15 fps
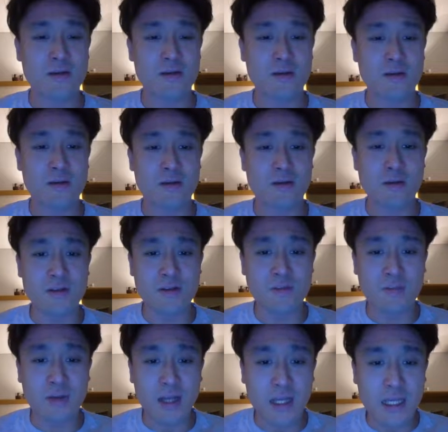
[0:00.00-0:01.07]
Or it's
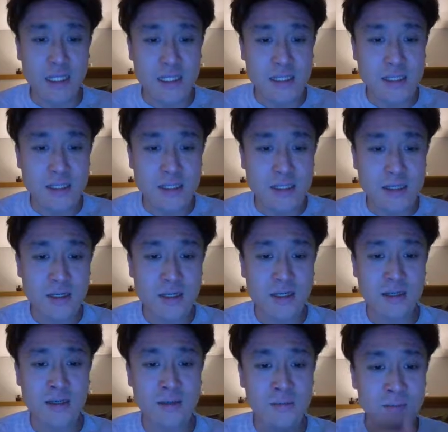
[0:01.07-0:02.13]
plugins.
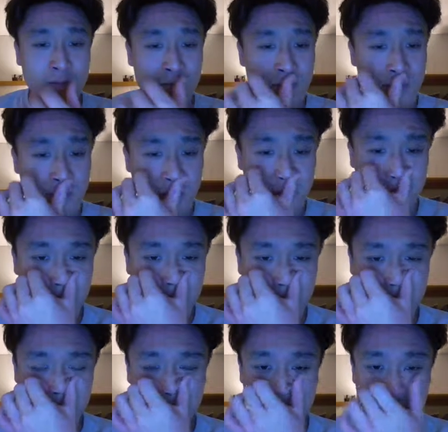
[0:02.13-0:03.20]

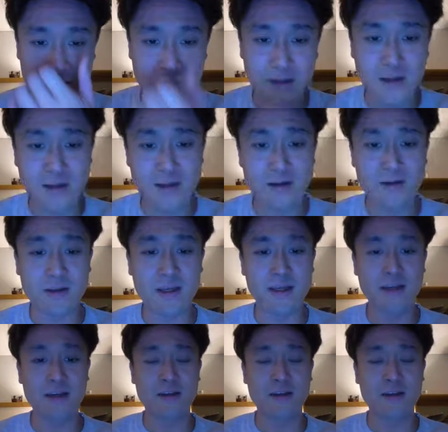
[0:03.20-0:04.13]
Ah, okay.